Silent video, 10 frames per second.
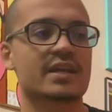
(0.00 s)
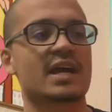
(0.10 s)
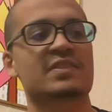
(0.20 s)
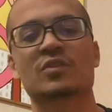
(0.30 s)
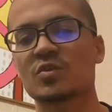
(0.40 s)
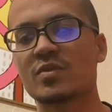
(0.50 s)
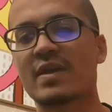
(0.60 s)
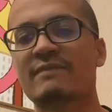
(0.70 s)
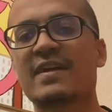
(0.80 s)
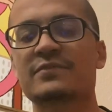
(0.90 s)
And I think those would be
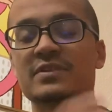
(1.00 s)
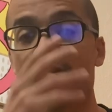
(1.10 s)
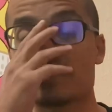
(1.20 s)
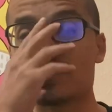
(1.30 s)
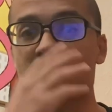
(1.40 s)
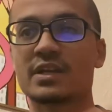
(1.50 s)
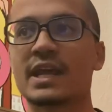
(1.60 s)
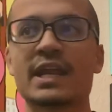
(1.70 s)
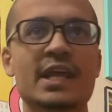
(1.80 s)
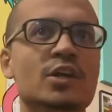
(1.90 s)
great fights for the division. And,
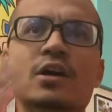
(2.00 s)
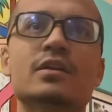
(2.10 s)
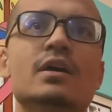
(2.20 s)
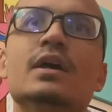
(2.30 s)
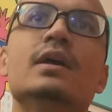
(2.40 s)
and, and good.